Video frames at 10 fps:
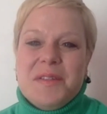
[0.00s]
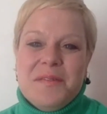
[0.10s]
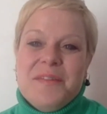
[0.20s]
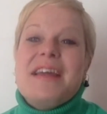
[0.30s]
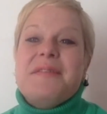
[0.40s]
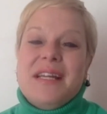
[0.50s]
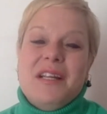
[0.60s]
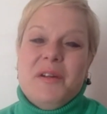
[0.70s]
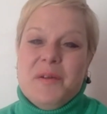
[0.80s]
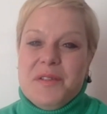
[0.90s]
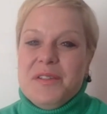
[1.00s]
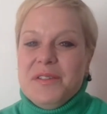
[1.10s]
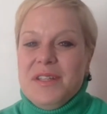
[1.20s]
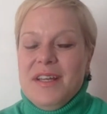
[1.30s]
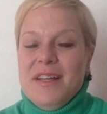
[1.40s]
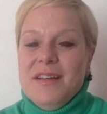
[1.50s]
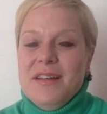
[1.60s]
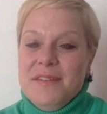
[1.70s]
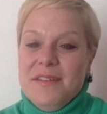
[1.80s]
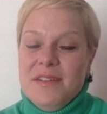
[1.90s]
very close to
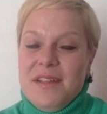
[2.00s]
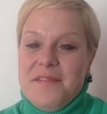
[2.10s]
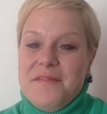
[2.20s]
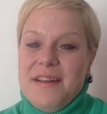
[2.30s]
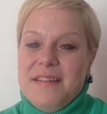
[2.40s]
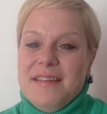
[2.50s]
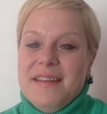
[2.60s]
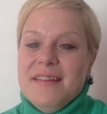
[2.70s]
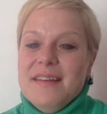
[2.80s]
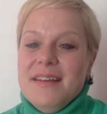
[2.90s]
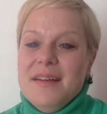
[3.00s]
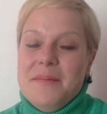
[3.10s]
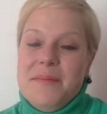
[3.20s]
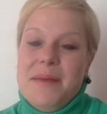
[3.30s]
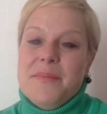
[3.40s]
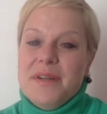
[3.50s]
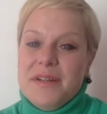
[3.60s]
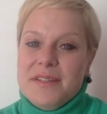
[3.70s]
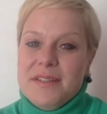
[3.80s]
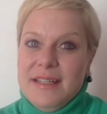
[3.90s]
the funding
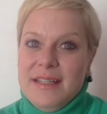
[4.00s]
members